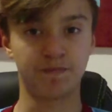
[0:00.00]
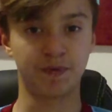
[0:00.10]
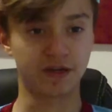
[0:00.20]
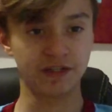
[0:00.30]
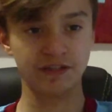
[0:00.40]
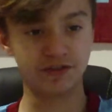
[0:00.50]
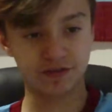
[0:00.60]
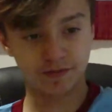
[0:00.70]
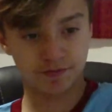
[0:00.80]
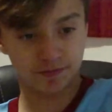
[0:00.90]
But he
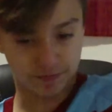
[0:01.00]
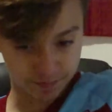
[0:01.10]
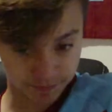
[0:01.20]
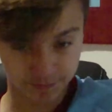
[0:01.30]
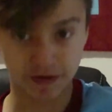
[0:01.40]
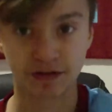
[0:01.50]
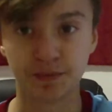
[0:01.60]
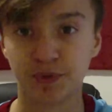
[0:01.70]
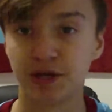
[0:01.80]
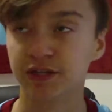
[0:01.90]
just very
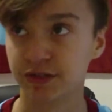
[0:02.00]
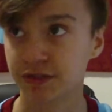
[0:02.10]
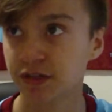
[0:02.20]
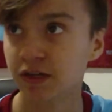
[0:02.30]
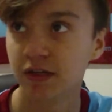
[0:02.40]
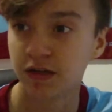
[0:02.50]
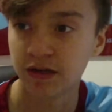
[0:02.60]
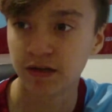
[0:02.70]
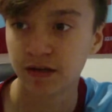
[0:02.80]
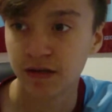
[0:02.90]
biased.
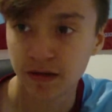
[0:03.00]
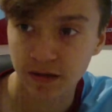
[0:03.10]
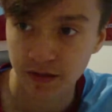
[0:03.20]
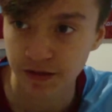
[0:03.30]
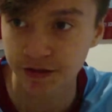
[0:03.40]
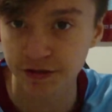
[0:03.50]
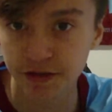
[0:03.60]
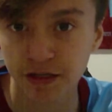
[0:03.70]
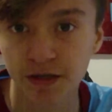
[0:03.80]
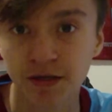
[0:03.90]
So
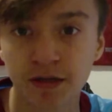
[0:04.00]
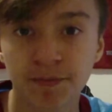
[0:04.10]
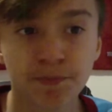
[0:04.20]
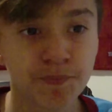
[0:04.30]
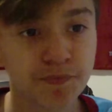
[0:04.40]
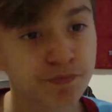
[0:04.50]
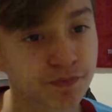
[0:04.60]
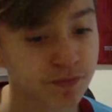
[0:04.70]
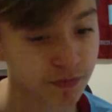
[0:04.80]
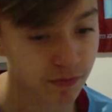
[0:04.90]
yeah,
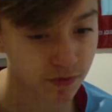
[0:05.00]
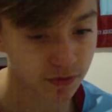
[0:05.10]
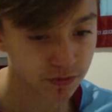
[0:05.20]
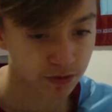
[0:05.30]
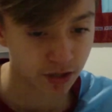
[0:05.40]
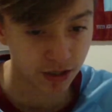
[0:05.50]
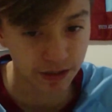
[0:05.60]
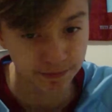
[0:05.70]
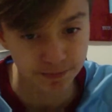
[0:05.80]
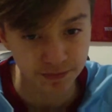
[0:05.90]

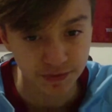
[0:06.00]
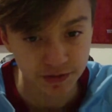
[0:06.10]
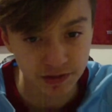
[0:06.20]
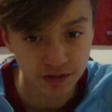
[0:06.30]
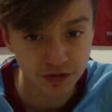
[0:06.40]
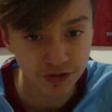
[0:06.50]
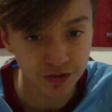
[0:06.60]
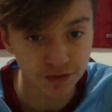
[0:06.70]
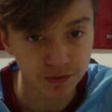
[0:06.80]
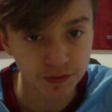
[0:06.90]
I didn't
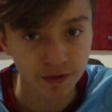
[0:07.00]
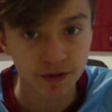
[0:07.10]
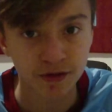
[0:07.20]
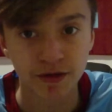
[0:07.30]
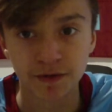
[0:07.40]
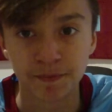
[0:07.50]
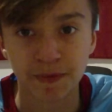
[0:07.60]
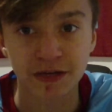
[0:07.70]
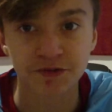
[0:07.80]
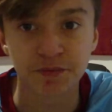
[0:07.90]
do a
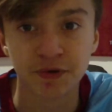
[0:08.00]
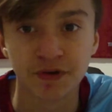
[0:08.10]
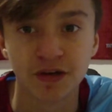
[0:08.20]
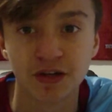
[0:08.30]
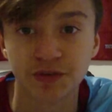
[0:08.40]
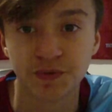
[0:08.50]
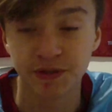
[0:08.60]
match report last